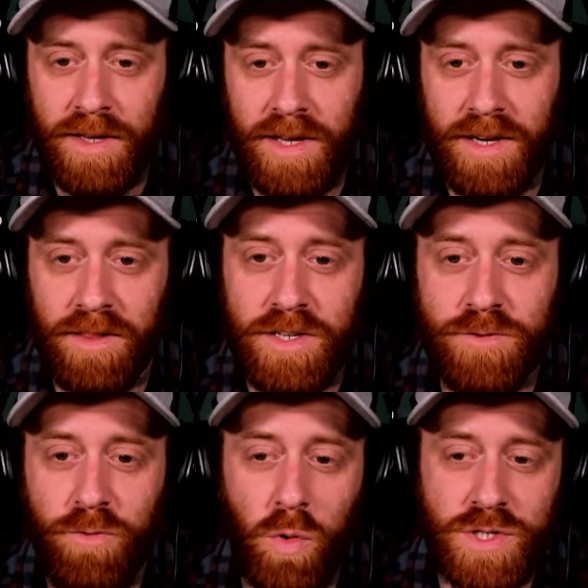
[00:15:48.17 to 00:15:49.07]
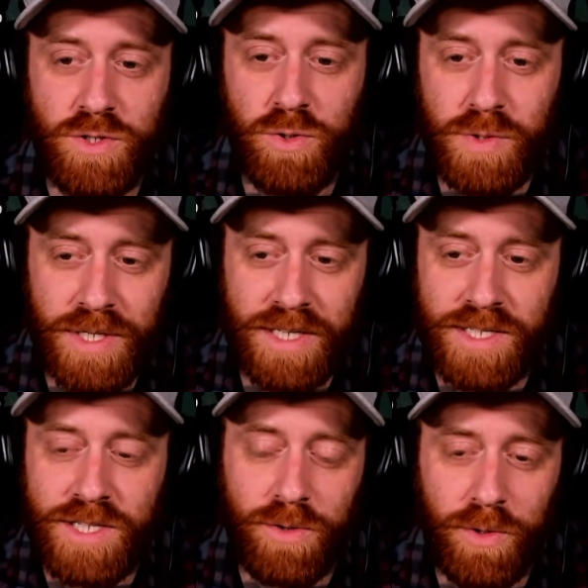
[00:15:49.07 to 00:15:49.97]
It at least forces you to
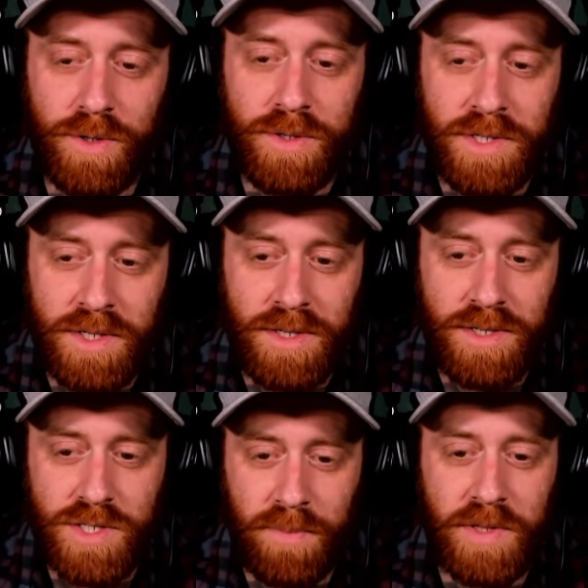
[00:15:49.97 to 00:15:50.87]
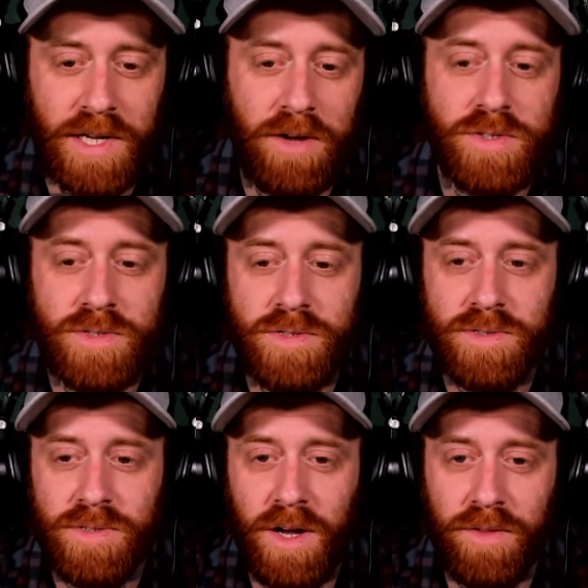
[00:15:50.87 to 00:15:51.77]
consider something else
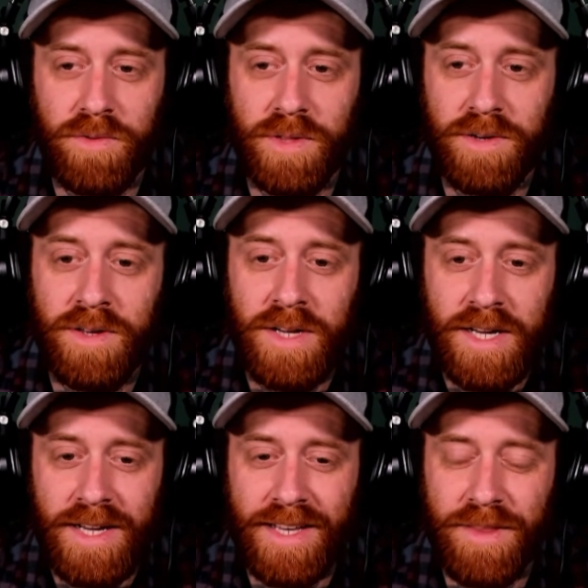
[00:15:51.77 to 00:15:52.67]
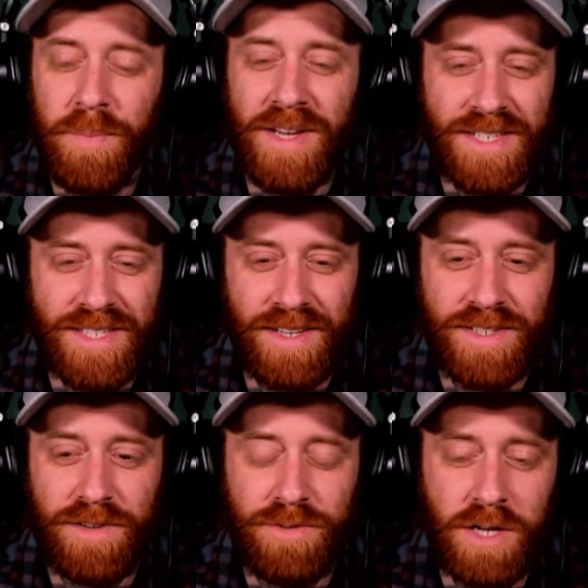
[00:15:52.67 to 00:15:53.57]
other than, and the biggest thing
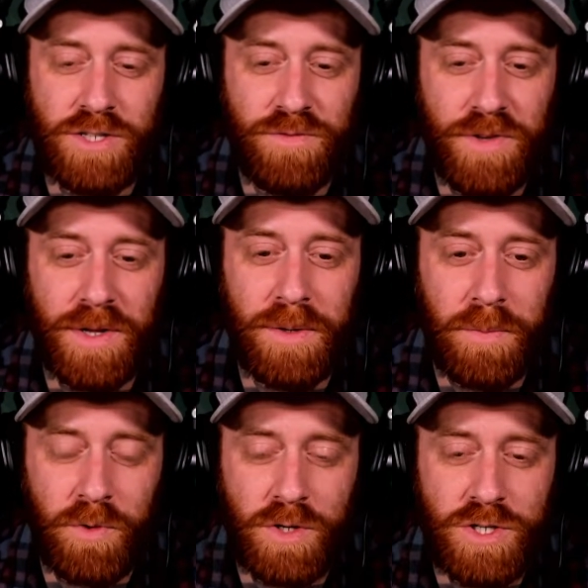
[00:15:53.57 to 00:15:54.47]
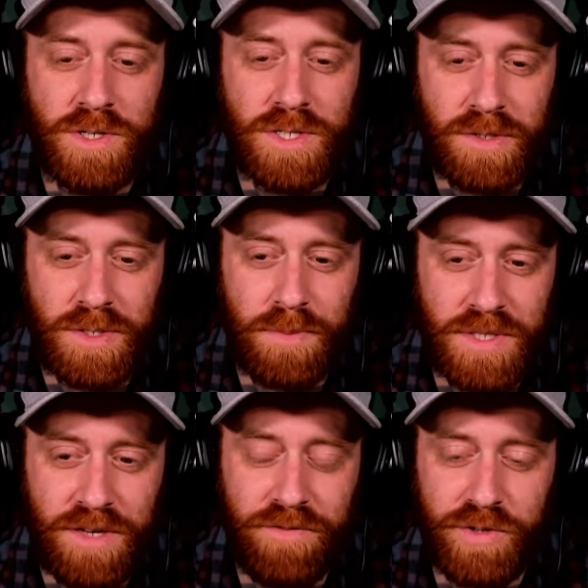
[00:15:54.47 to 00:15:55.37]
is I just feel like Christians
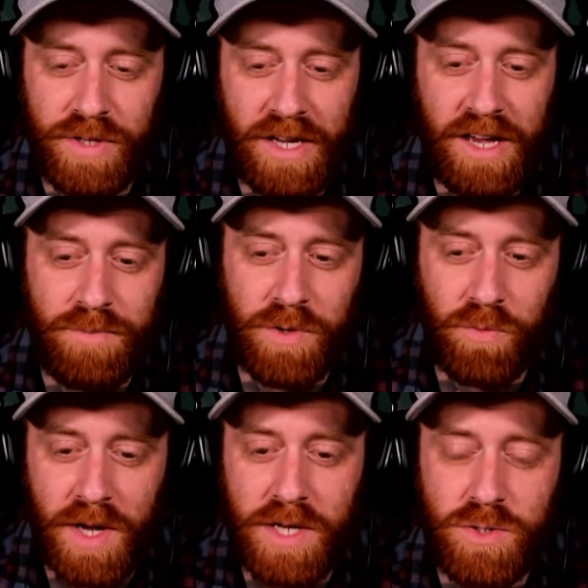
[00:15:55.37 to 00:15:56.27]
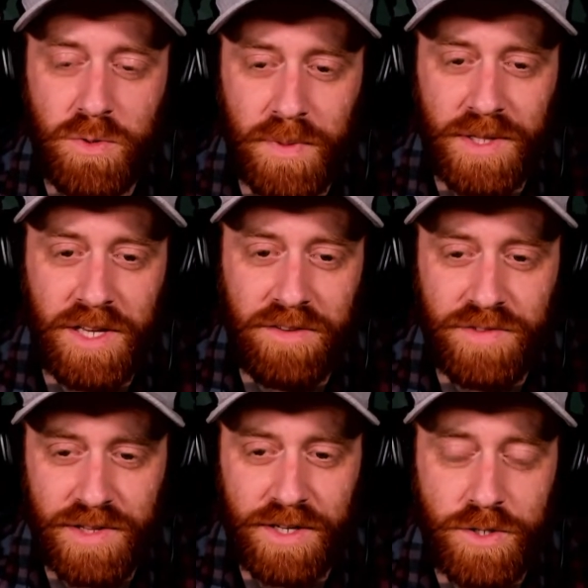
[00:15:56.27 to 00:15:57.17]
specifically have been raised to believe
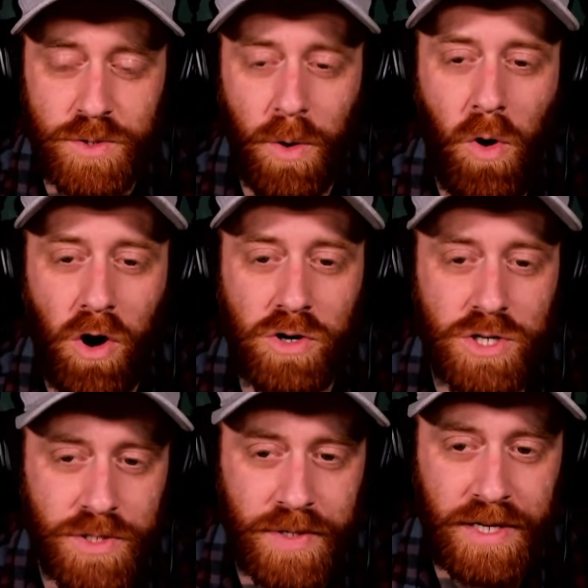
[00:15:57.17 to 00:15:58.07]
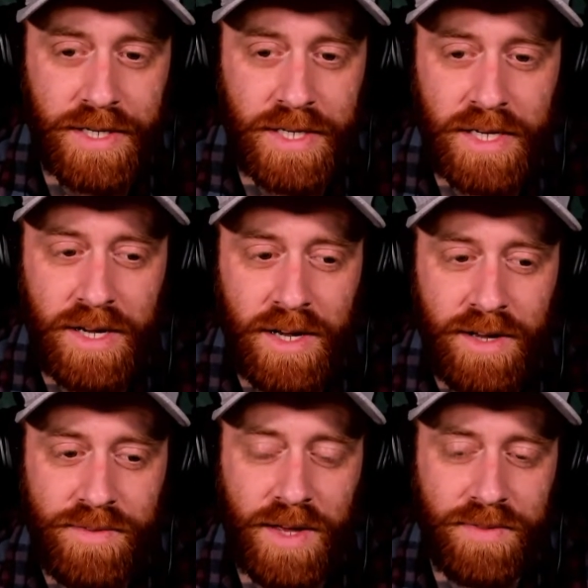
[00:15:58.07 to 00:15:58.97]
things so harshly
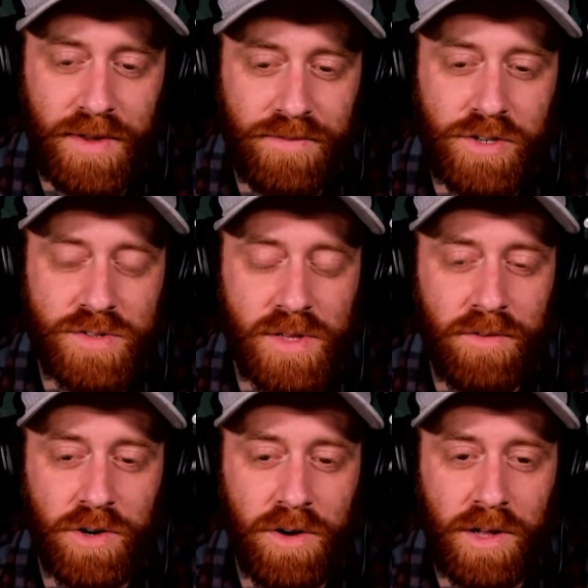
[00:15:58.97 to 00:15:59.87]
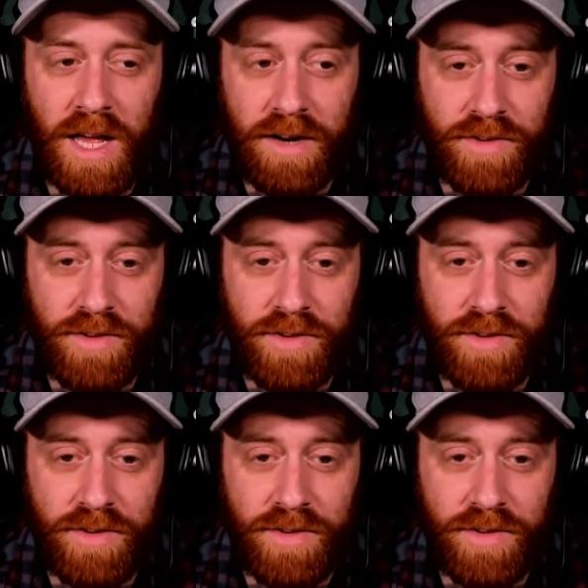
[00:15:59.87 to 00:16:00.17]
that they've just never, a lot of